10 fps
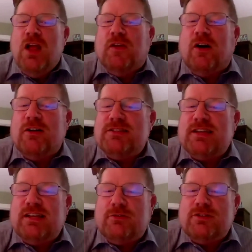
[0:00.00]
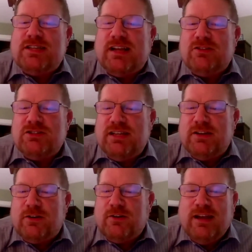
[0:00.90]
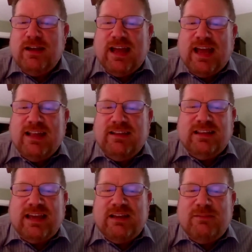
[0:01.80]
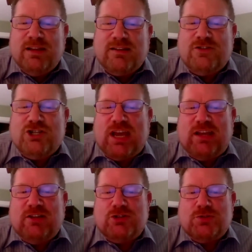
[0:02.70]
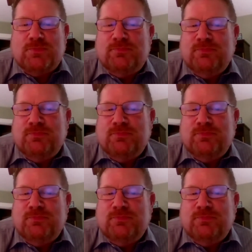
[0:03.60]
The Heart-Centered Sales Leader and Enlightenment of Change.